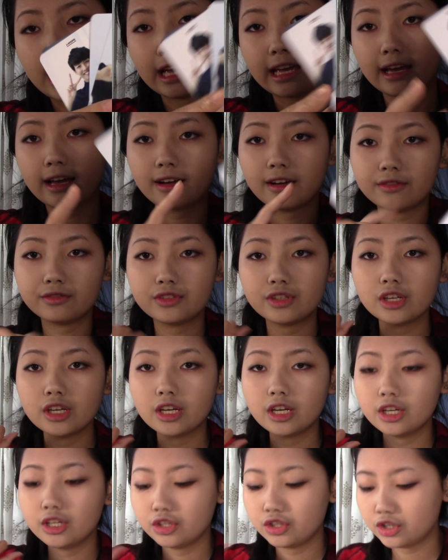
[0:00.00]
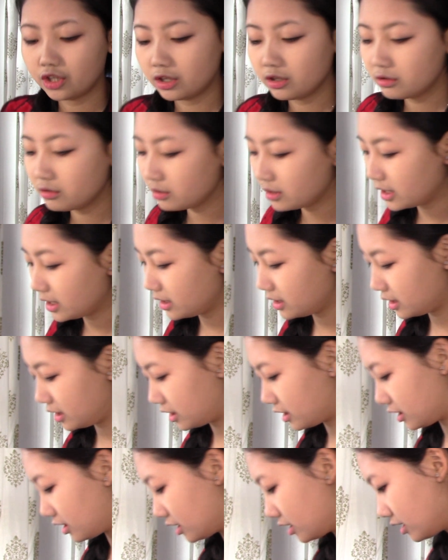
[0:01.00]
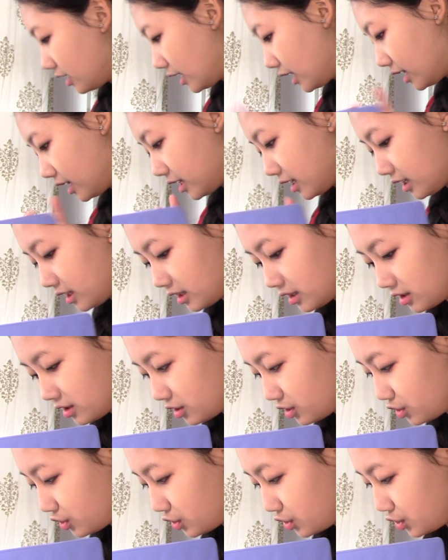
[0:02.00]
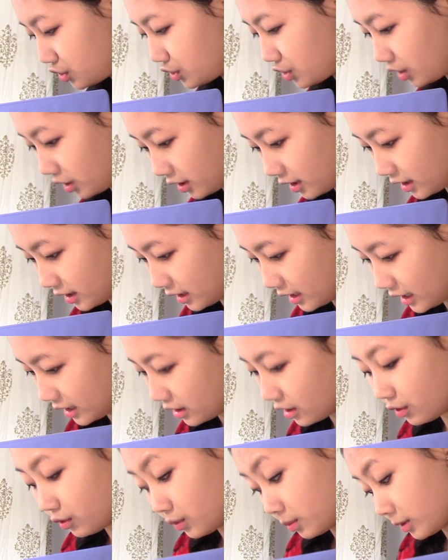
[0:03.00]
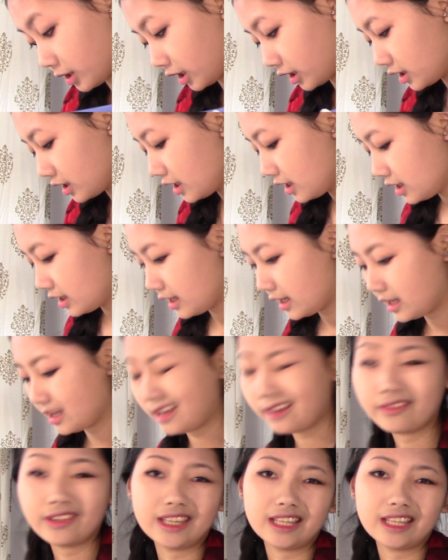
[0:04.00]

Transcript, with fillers: have Jungkook in here and Suga in the group card, and I have an